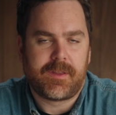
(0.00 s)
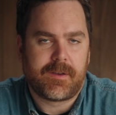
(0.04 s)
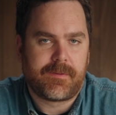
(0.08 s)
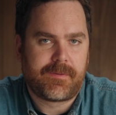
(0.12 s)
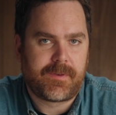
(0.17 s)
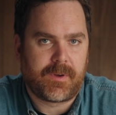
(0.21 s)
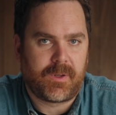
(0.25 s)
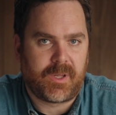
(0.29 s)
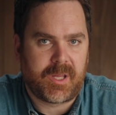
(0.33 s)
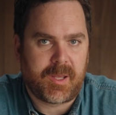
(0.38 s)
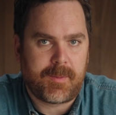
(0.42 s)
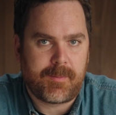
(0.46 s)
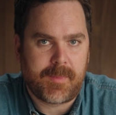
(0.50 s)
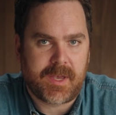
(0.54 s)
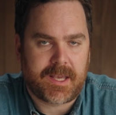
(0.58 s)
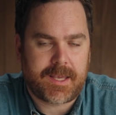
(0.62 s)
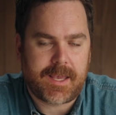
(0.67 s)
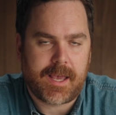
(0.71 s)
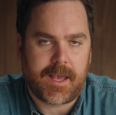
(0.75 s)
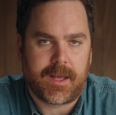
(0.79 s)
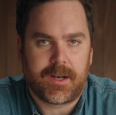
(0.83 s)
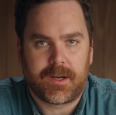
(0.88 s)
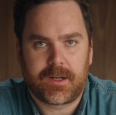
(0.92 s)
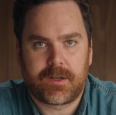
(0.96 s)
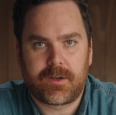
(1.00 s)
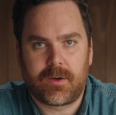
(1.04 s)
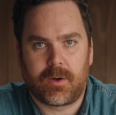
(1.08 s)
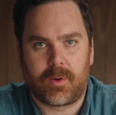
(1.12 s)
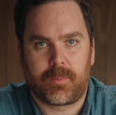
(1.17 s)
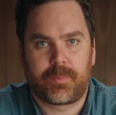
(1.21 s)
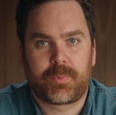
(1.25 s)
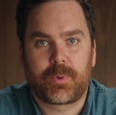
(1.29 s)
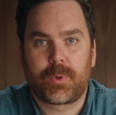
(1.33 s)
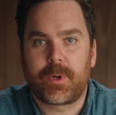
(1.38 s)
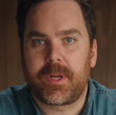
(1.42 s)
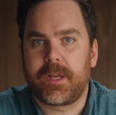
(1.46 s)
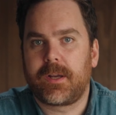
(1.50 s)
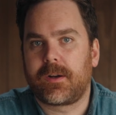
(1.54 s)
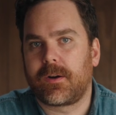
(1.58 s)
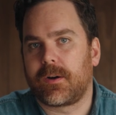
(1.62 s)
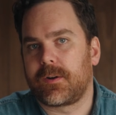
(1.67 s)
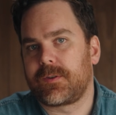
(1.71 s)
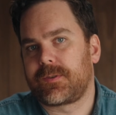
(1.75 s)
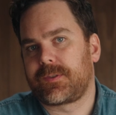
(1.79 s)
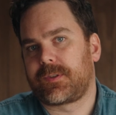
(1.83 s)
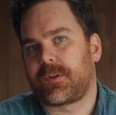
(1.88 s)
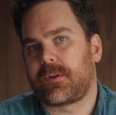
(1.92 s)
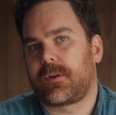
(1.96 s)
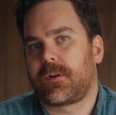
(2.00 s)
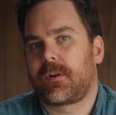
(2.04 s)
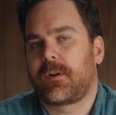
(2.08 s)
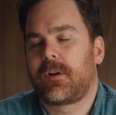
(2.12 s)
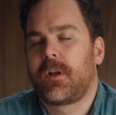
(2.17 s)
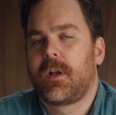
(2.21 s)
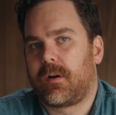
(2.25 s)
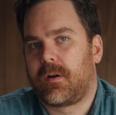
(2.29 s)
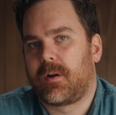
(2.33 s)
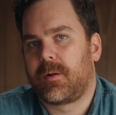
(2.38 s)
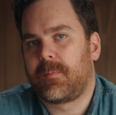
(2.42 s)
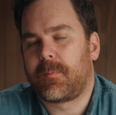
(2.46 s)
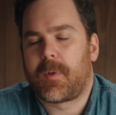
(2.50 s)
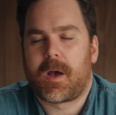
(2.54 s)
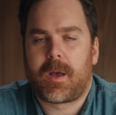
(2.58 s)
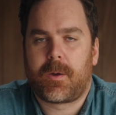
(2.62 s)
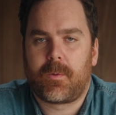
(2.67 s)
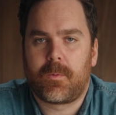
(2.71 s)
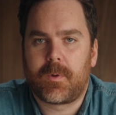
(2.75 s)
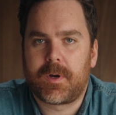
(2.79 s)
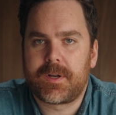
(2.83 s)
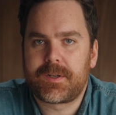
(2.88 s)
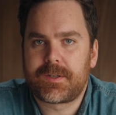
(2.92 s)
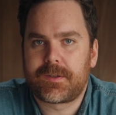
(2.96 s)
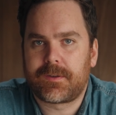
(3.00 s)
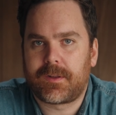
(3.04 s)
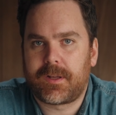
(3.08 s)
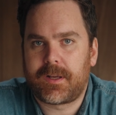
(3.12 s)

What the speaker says: the fully mechanical precursor, on my wish